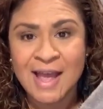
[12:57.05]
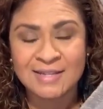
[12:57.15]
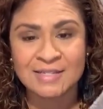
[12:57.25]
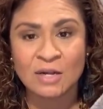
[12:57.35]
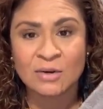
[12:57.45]

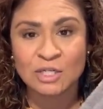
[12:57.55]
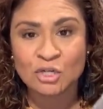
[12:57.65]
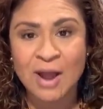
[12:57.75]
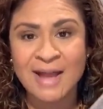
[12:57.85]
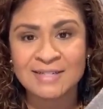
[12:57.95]
It's going to
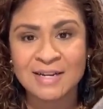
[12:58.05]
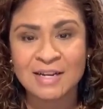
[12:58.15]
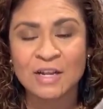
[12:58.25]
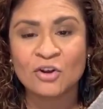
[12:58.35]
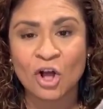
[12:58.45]
attract and
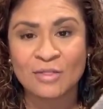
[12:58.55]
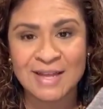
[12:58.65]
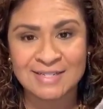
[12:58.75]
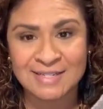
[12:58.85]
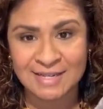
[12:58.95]
adhere all
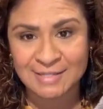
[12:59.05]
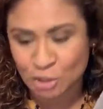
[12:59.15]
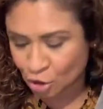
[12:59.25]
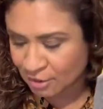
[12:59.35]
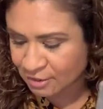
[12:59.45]
that dust,
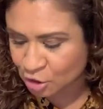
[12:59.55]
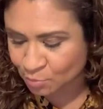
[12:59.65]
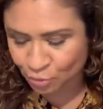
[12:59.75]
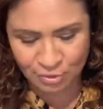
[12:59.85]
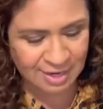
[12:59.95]
dirt, and
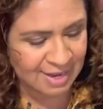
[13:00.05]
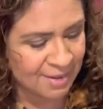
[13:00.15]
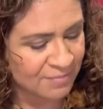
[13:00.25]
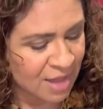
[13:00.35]
debris.